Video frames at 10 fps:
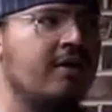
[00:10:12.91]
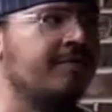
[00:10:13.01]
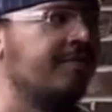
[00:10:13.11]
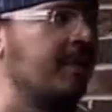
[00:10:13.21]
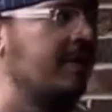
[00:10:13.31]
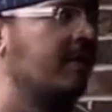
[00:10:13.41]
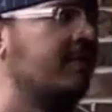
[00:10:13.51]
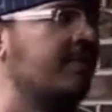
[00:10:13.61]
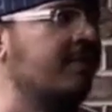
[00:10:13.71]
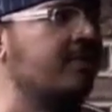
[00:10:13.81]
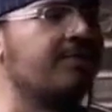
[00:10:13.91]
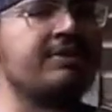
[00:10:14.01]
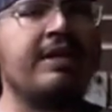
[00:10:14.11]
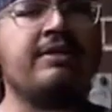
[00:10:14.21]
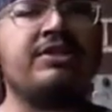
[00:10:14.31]
of someone who
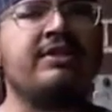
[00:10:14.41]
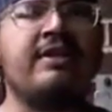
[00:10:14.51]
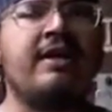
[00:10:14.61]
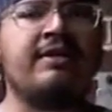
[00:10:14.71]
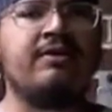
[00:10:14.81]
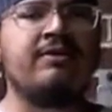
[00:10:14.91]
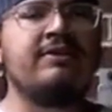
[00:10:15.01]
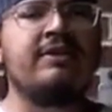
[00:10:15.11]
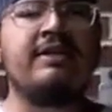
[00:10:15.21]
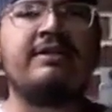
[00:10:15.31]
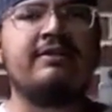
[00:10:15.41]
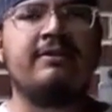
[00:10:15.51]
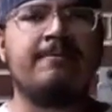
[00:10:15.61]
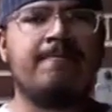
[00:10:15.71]
saying she did not kill his kids.